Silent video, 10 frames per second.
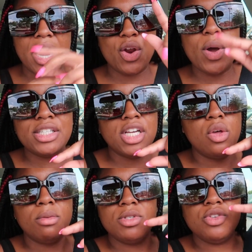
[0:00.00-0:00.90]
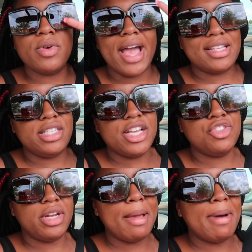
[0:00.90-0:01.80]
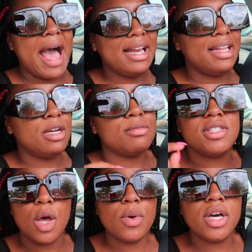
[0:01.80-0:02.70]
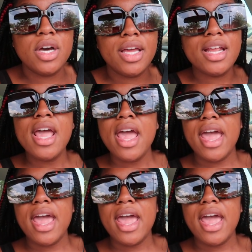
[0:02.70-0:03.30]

I know I showed them to you guys yesterday, but I did them so good.